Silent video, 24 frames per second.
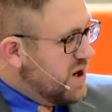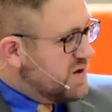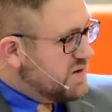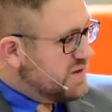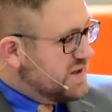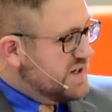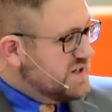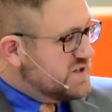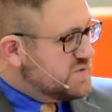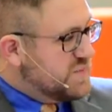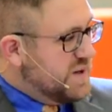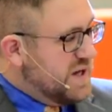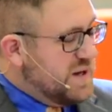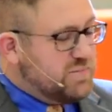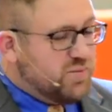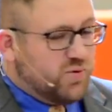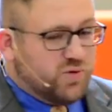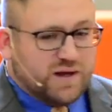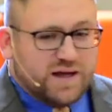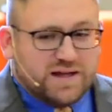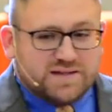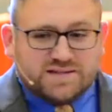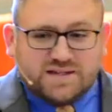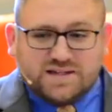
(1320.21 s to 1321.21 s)
these people
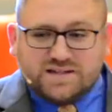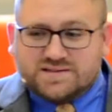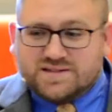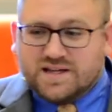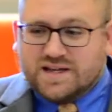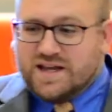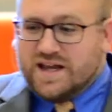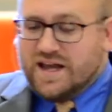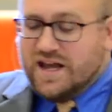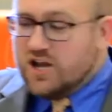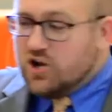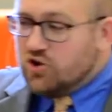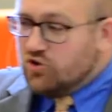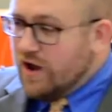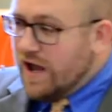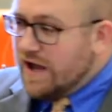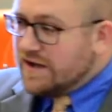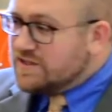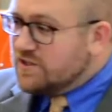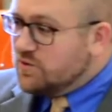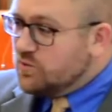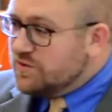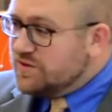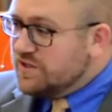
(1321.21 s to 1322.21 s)
and as he's
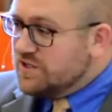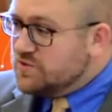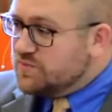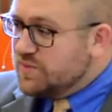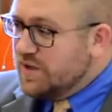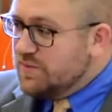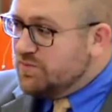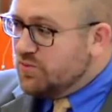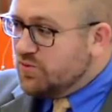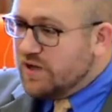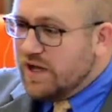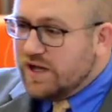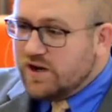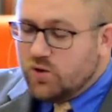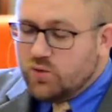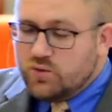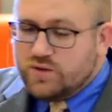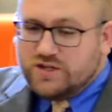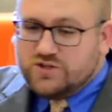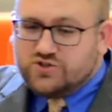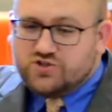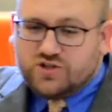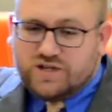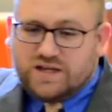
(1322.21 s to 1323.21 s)
interacting with these people, not
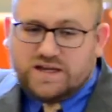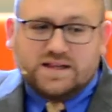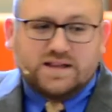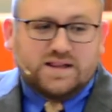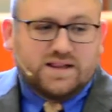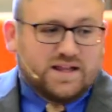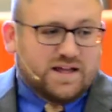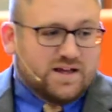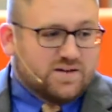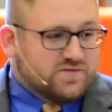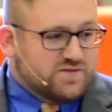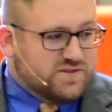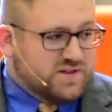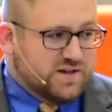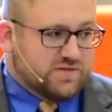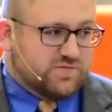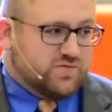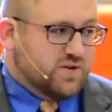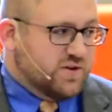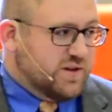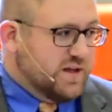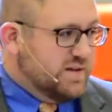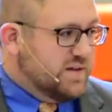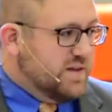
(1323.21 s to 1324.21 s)
only should he live
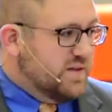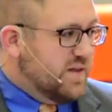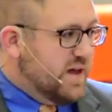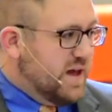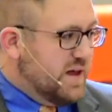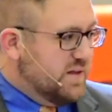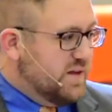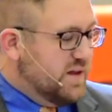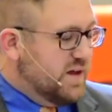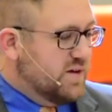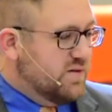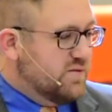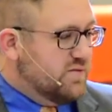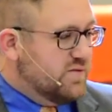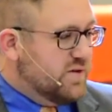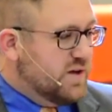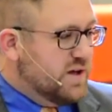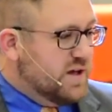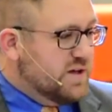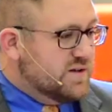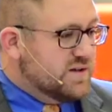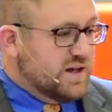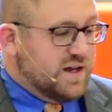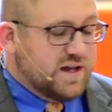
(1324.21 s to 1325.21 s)
differently than they live,
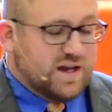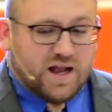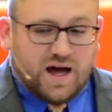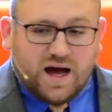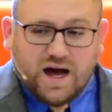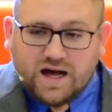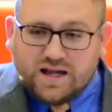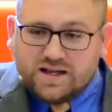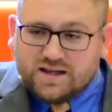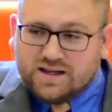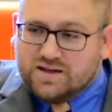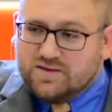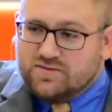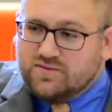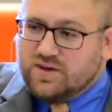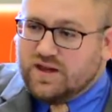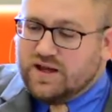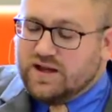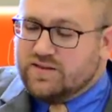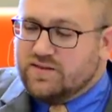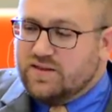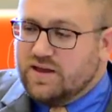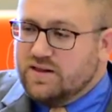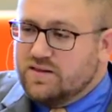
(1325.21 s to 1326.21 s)
to not live
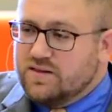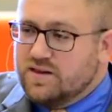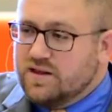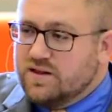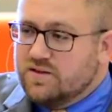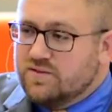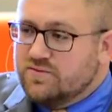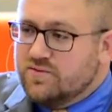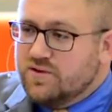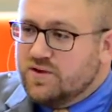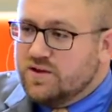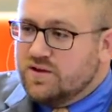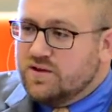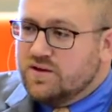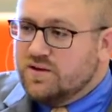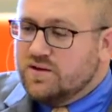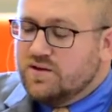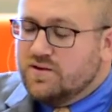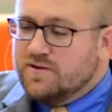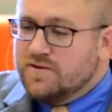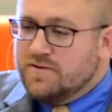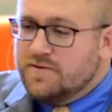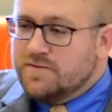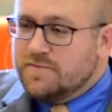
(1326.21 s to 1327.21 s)
like they live,
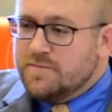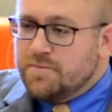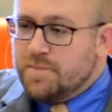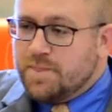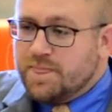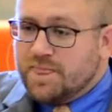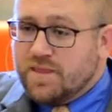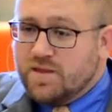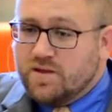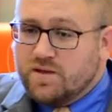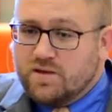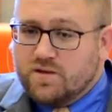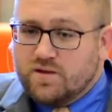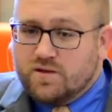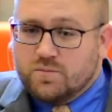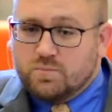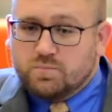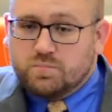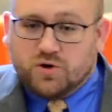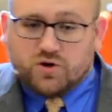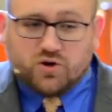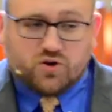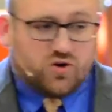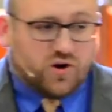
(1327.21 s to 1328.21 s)

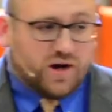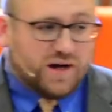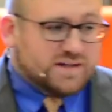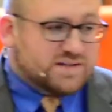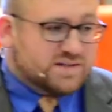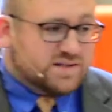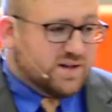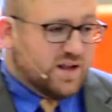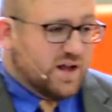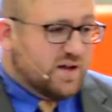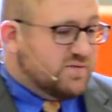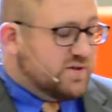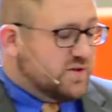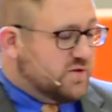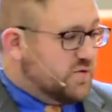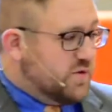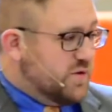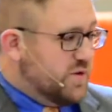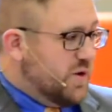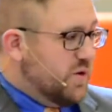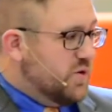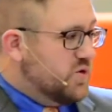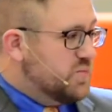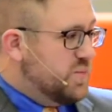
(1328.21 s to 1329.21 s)
but Christ's love is for
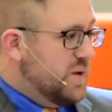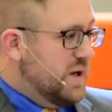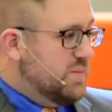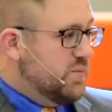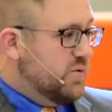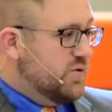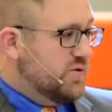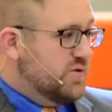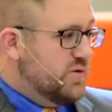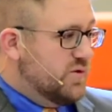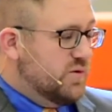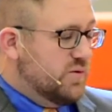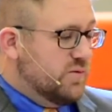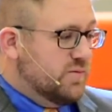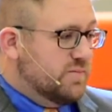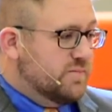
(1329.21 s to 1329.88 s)
those people too.